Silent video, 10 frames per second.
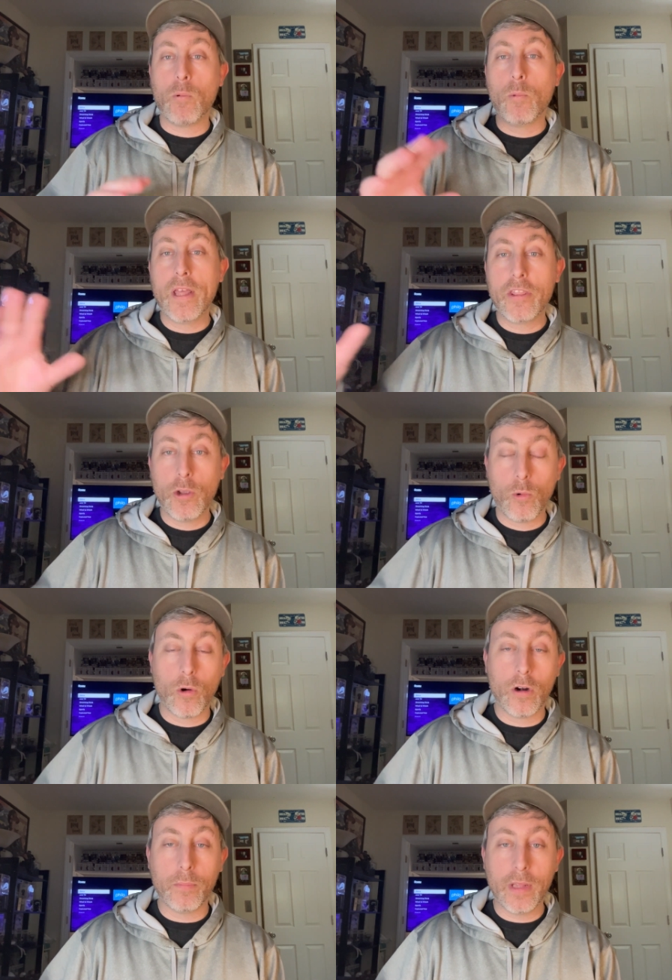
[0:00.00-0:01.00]
with
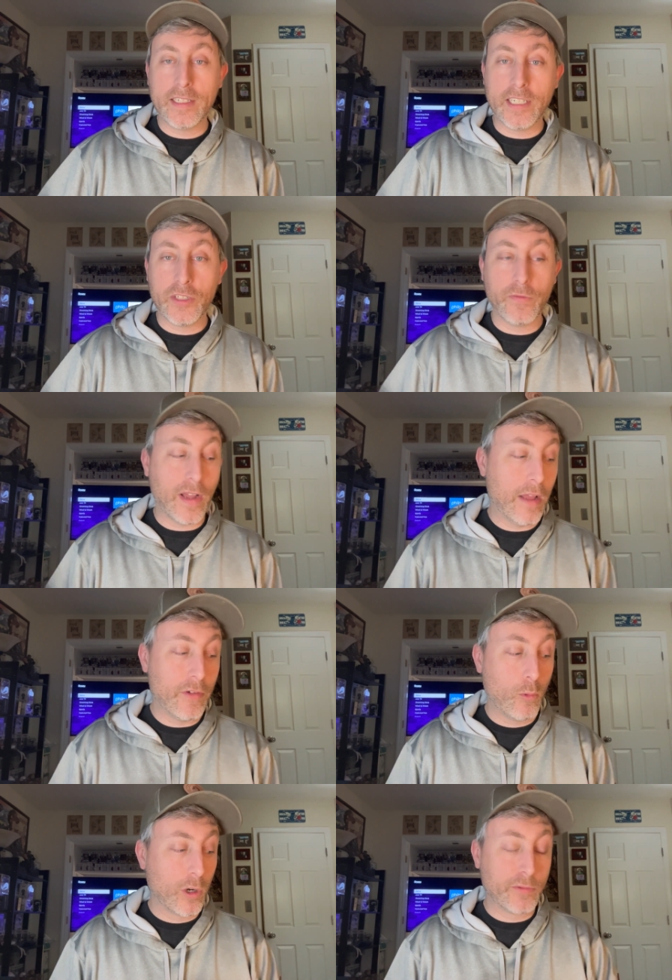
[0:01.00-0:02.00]
your PlayStation
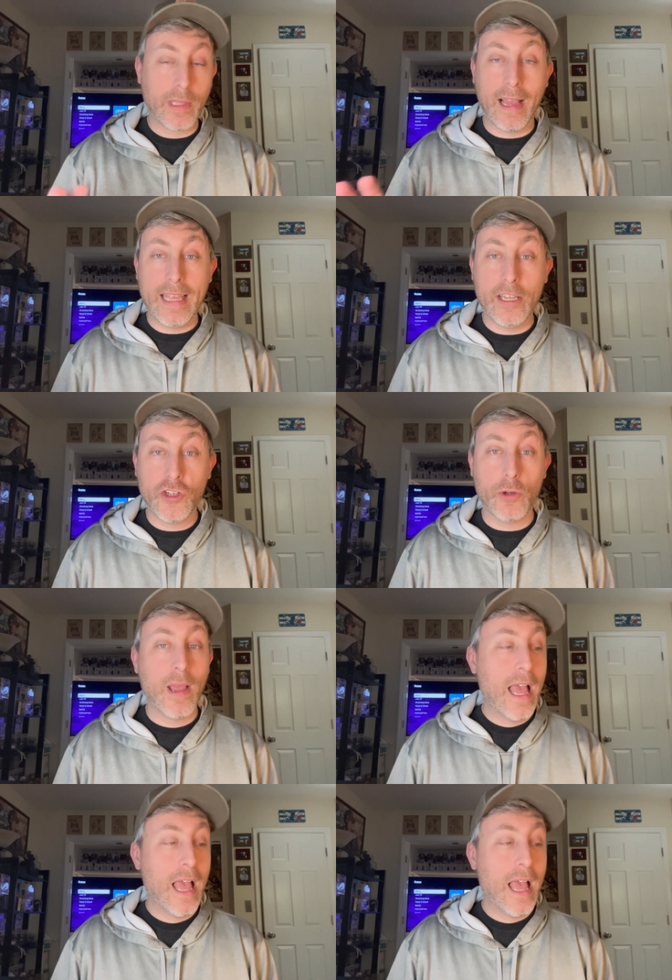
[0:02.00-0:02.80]
5, it works without issue.